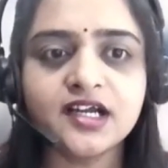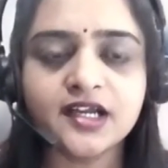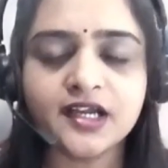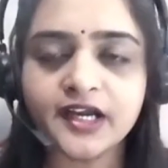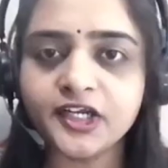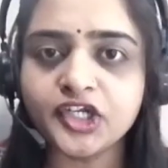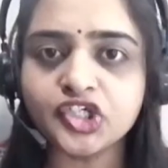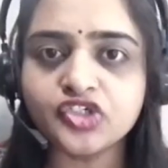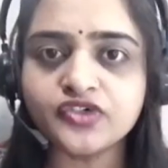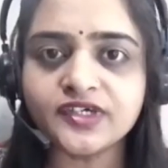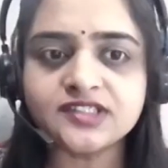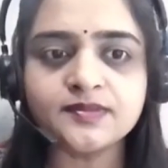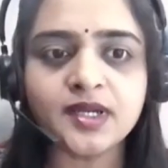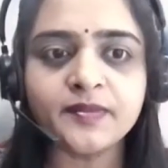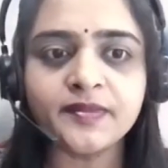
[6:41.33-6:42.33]

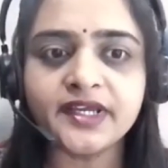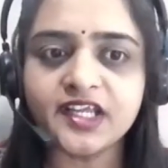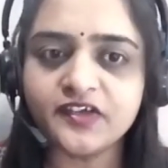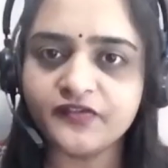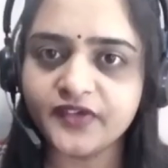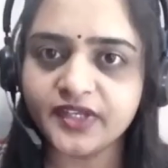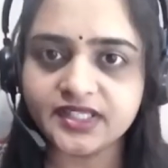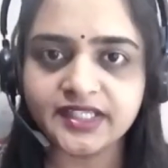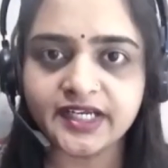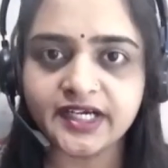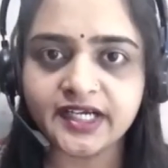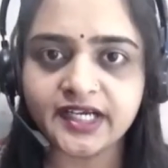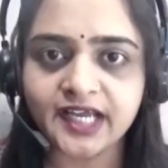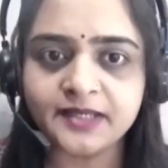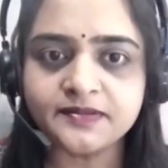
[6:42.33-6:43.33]
contiguous memory with their
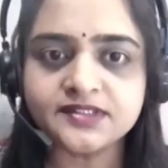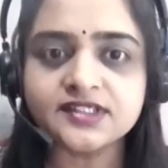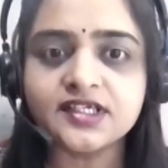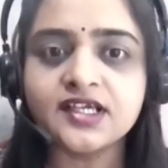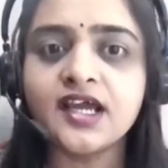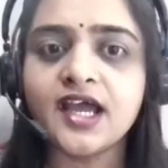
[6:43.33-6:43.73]
types